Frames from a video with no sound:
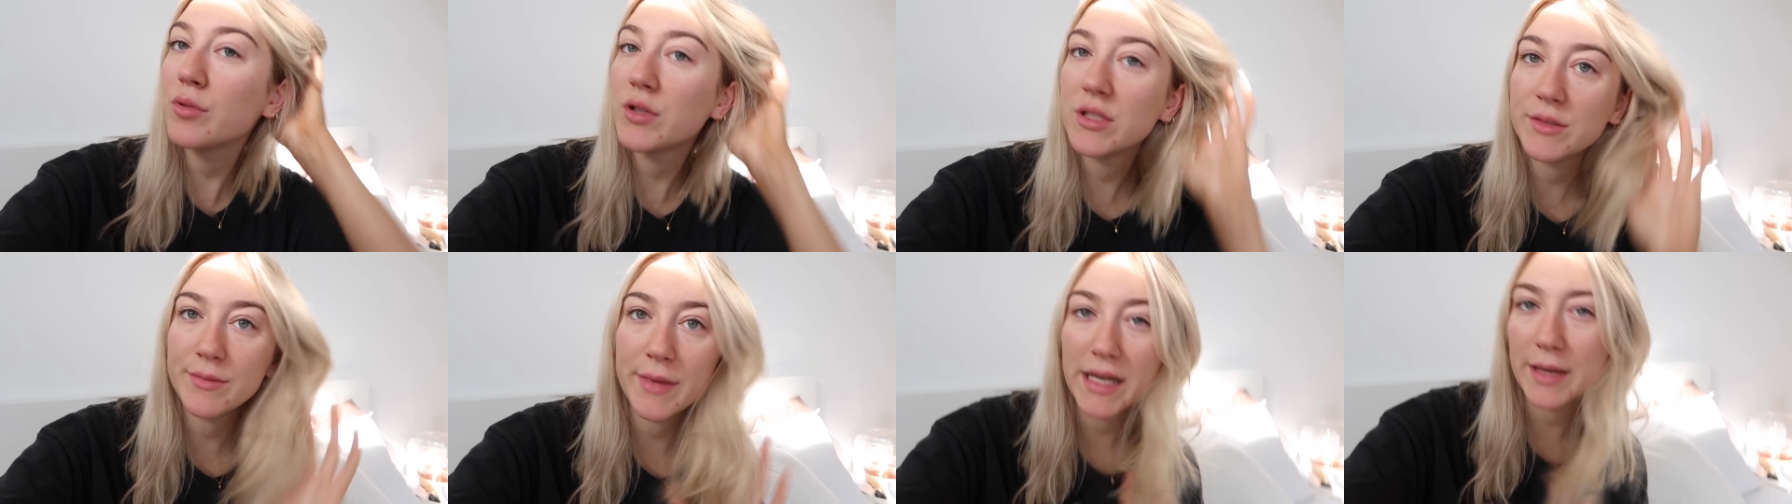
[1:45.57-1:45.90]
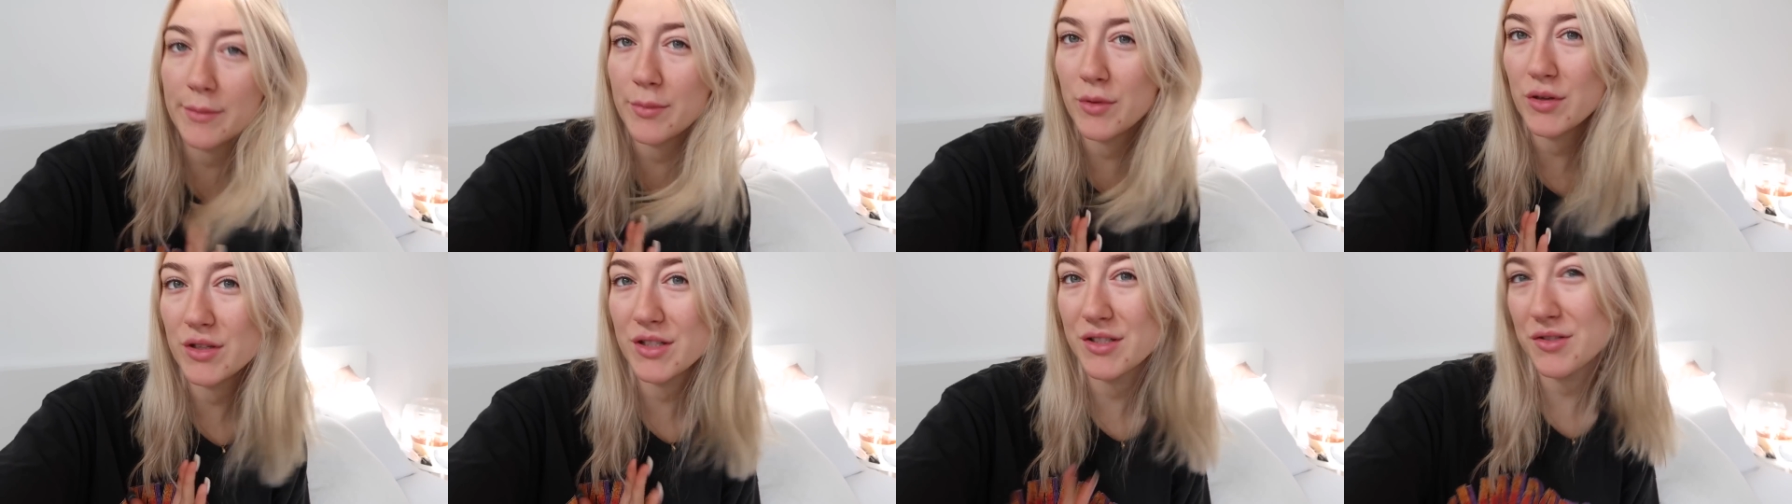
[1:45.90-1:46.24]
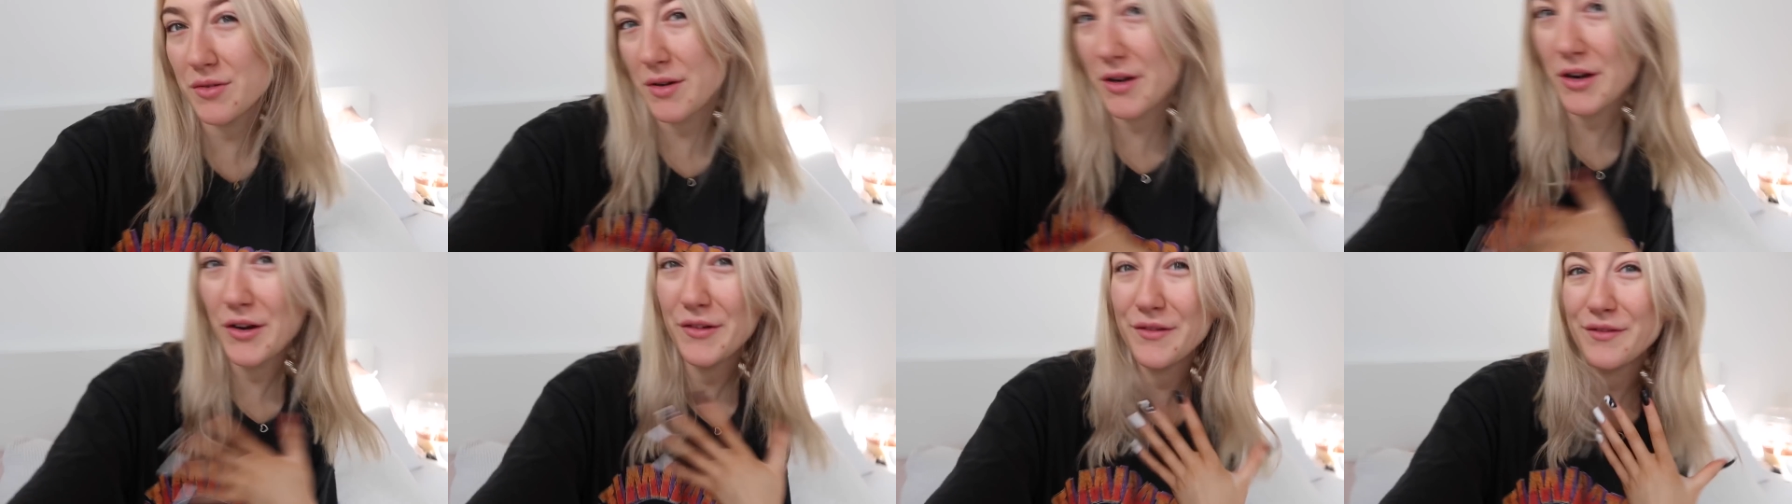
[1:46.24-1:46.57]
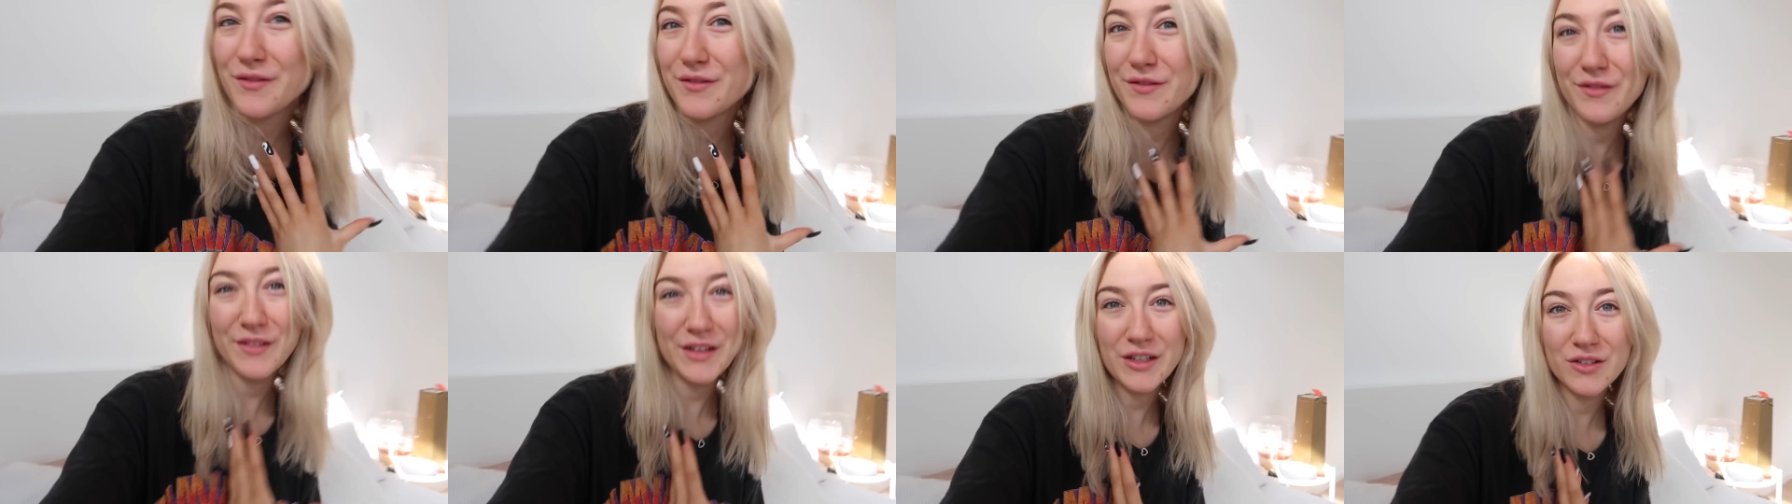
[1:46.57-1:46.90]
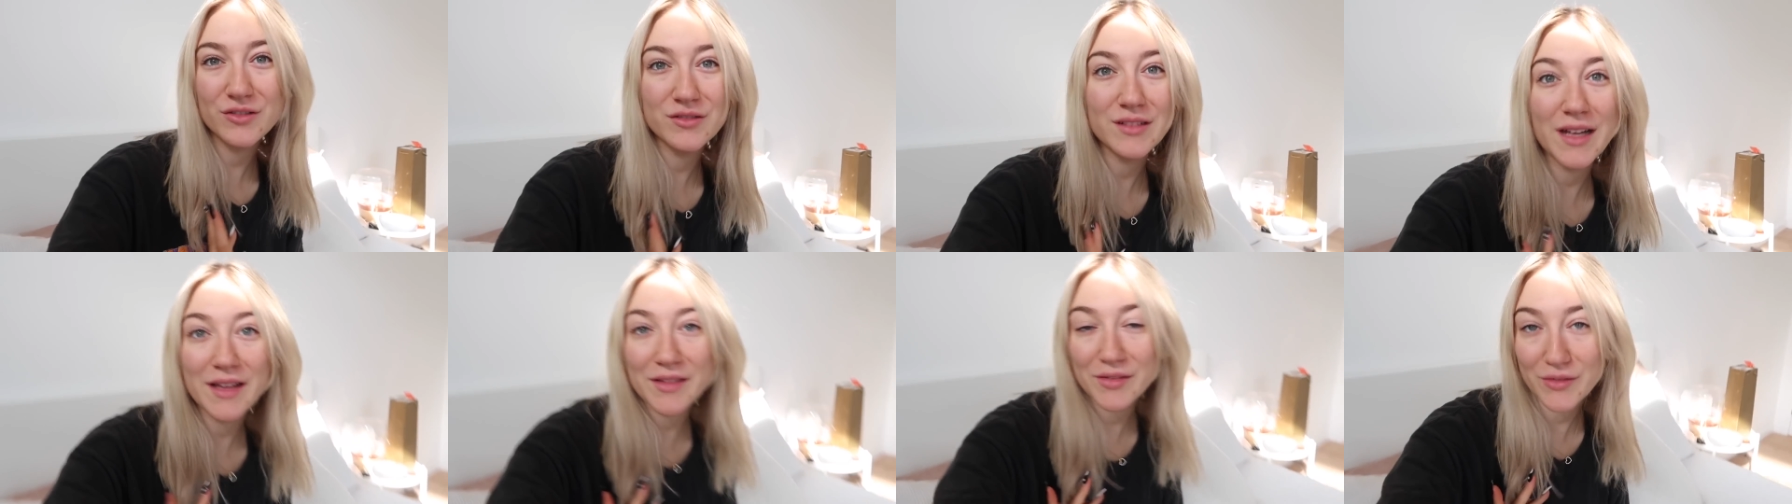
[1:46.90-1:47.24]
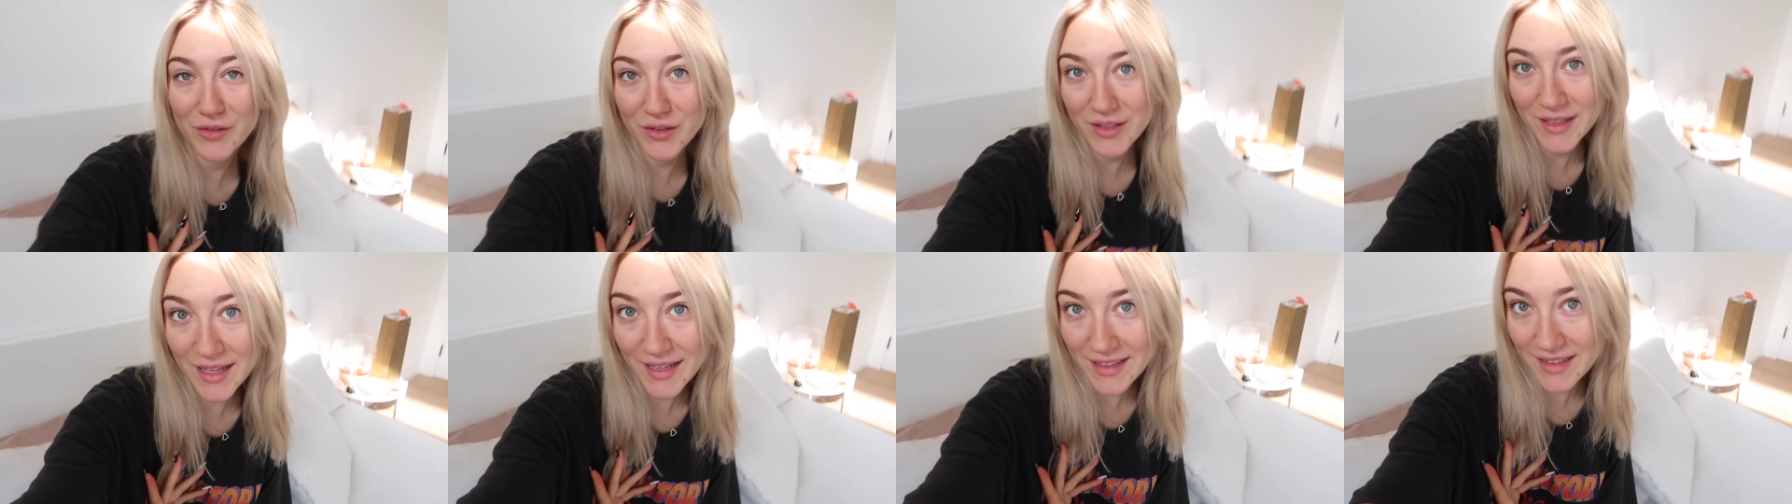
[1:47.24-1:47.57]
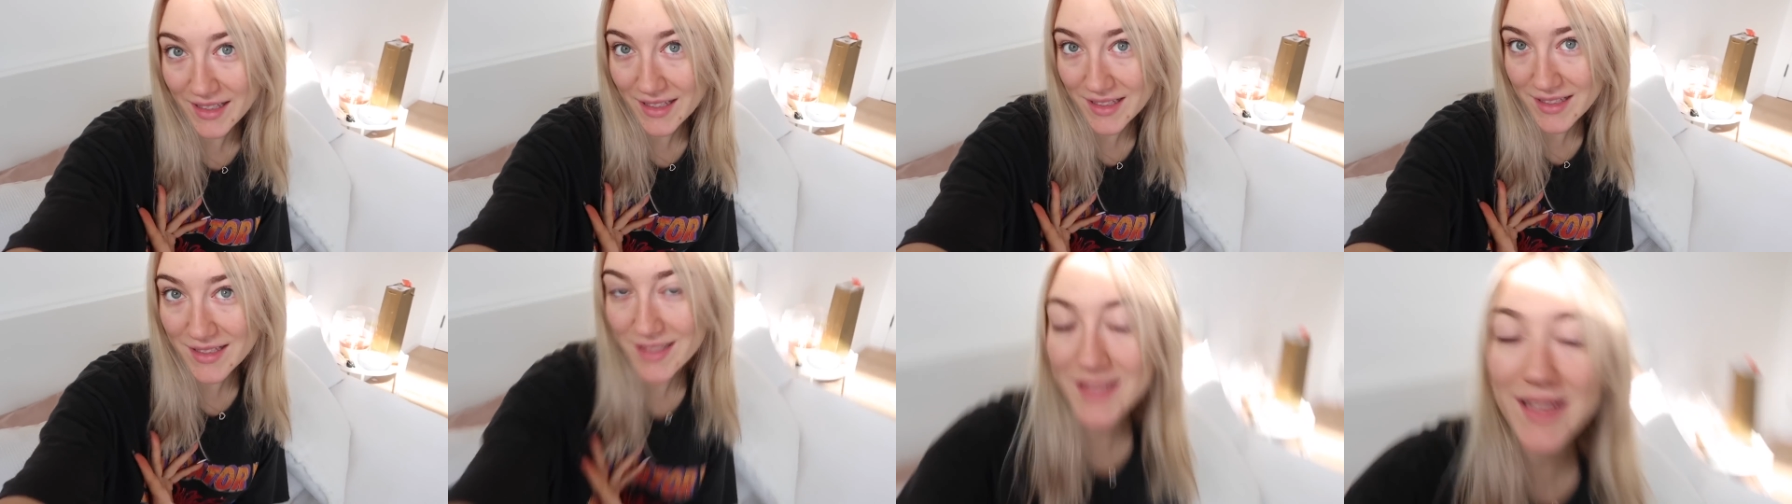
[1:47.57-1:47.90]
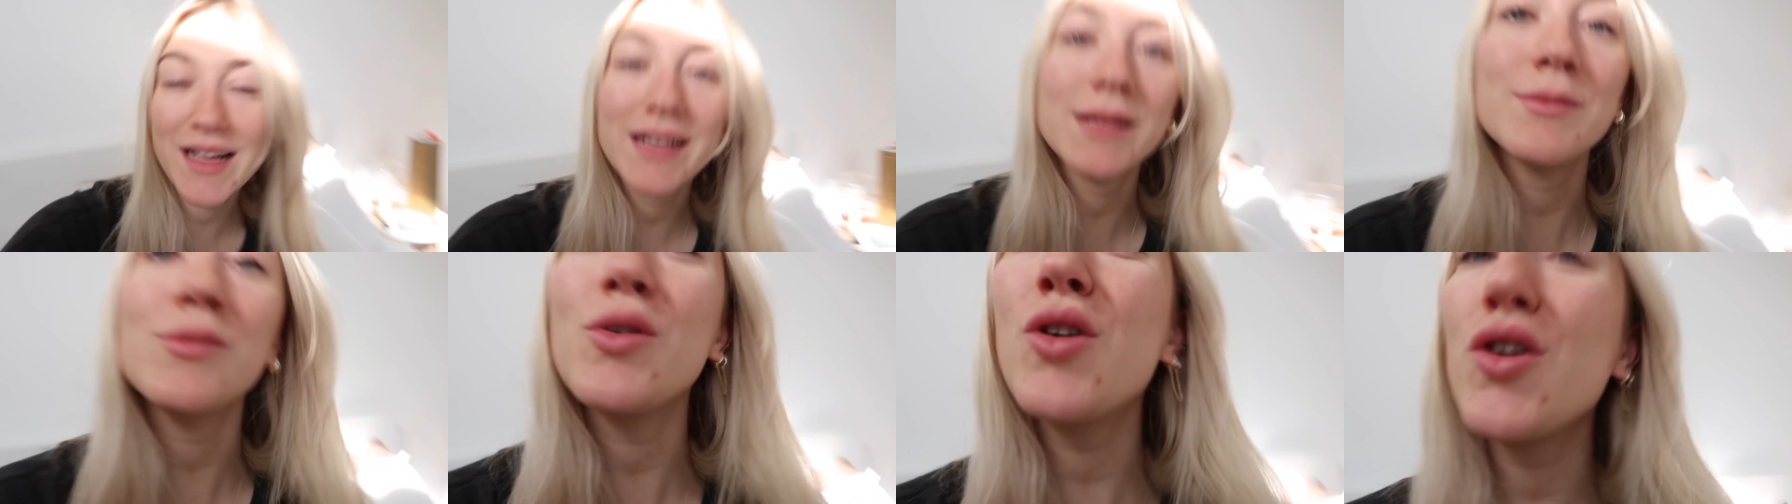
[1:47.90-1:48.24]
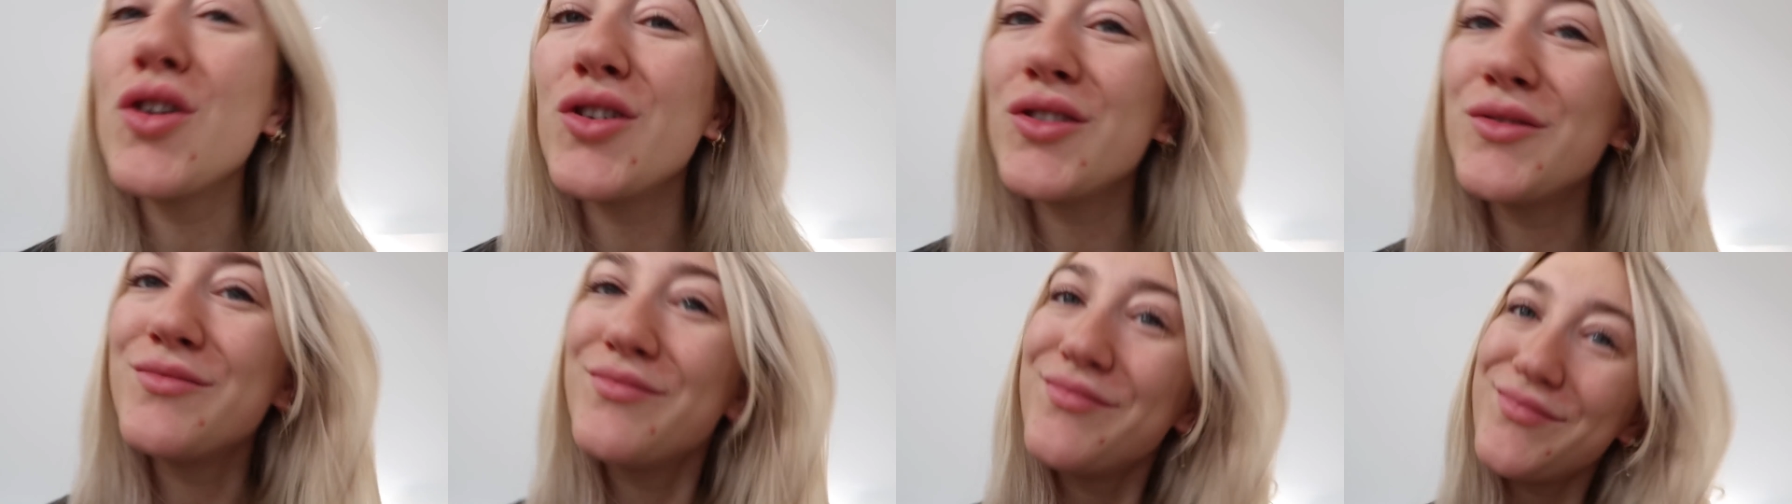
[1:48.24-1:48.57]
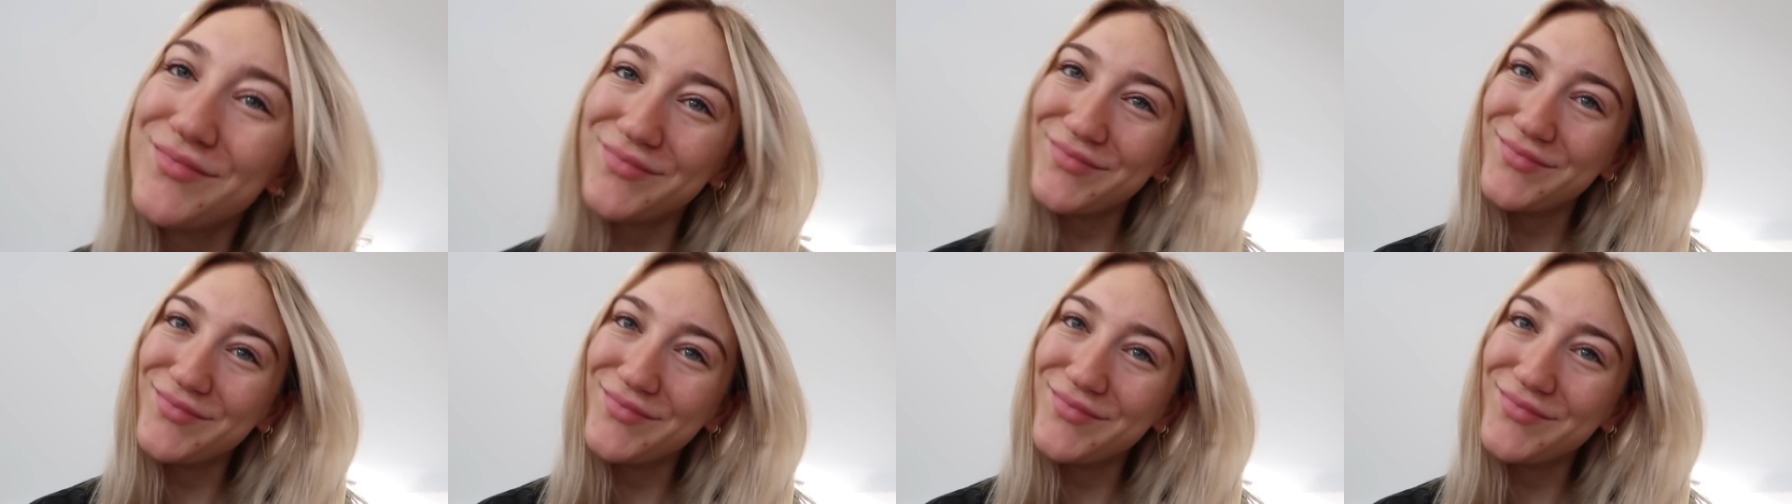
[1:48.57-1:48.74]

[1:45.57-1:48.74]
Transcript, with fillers: put some makeup on so I don't feel and look like this anymore.